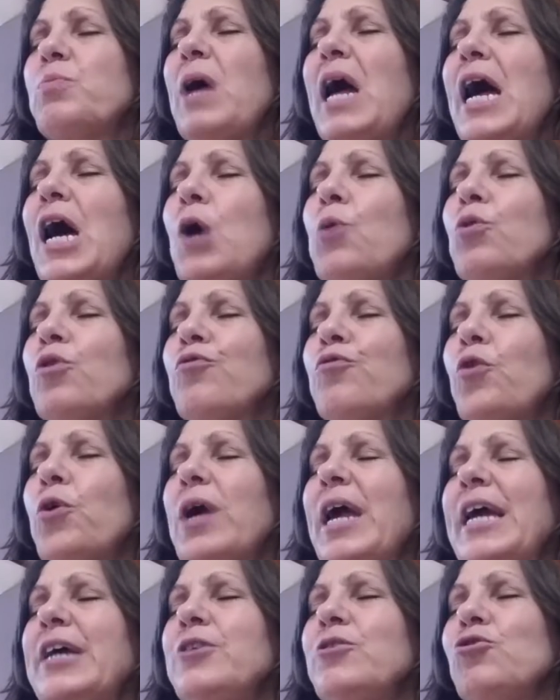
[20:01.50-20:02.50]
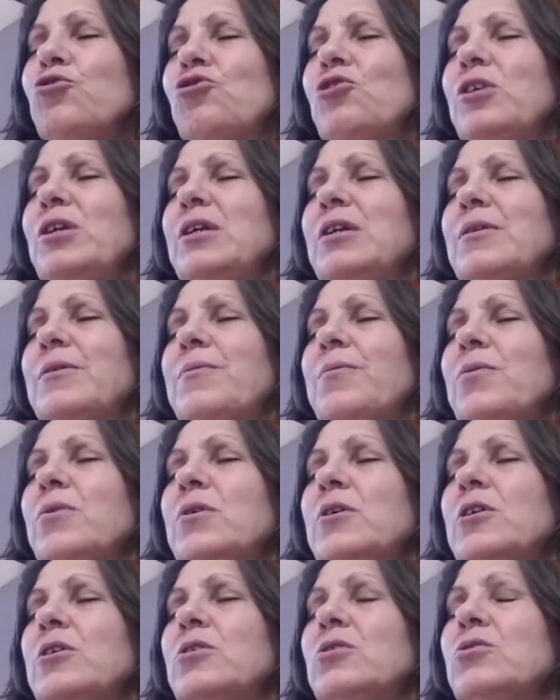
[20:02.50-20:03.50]
powerful energy
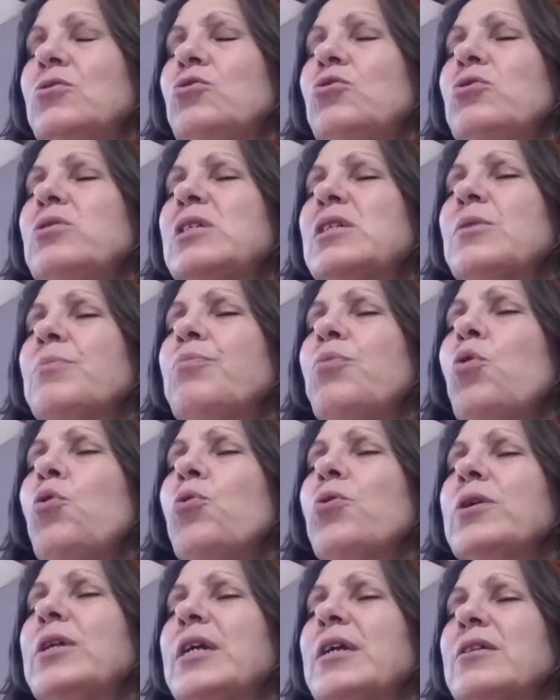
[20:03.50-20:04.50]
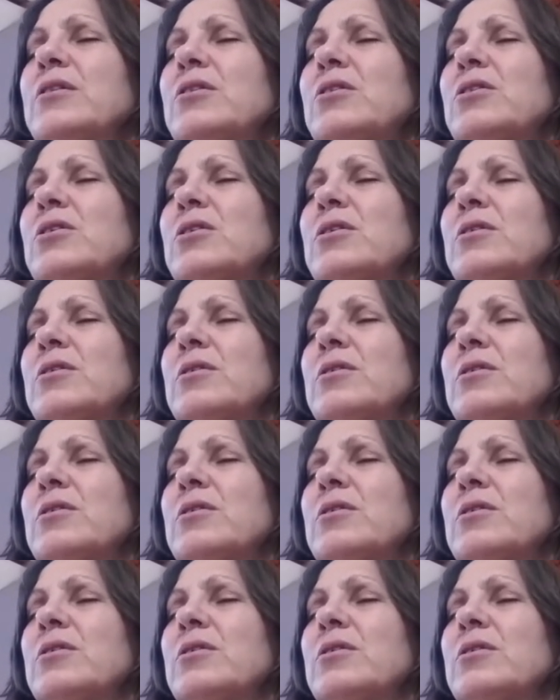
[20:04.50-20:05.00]
to support it.